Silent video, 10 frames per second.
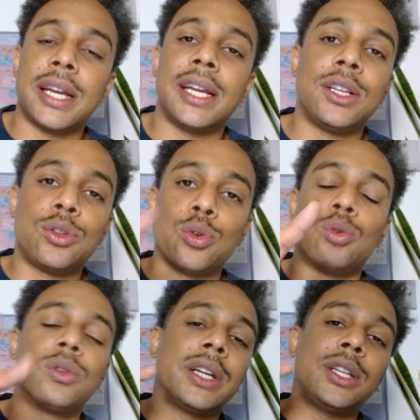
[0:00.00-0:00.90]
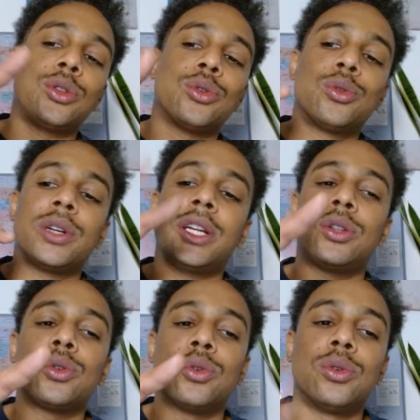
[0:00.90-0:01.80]
need to, need to, need
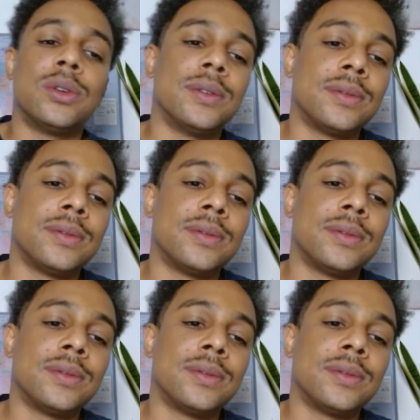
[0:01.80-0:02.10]
to.